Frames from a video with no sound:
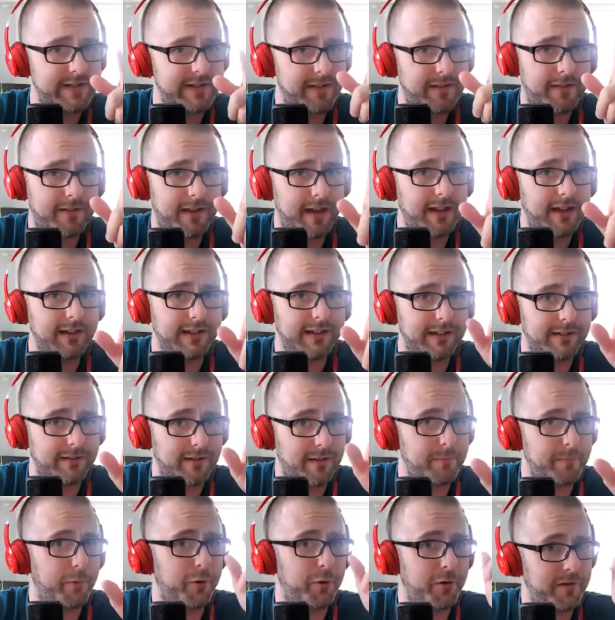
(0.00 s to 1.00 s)
sailing
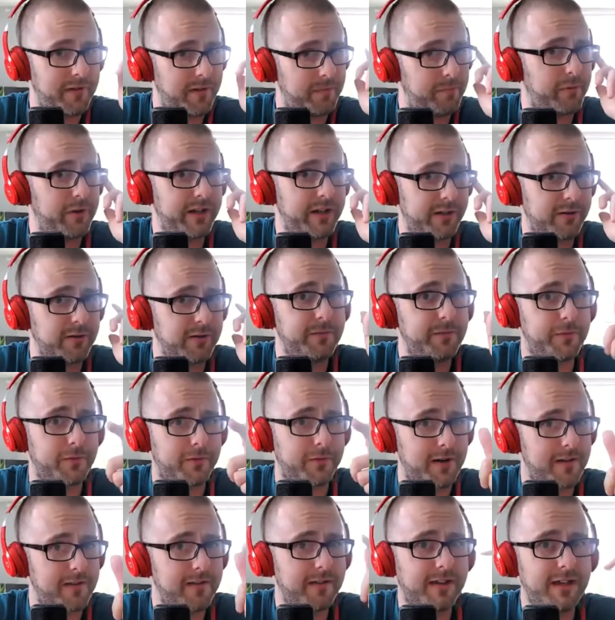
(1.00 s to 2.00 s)
sport's pretty good for
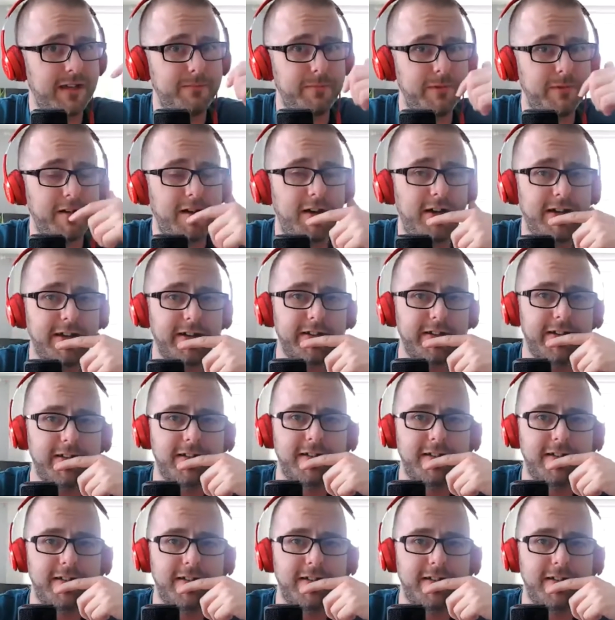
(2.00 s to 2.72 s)
us, so keep an eye on it.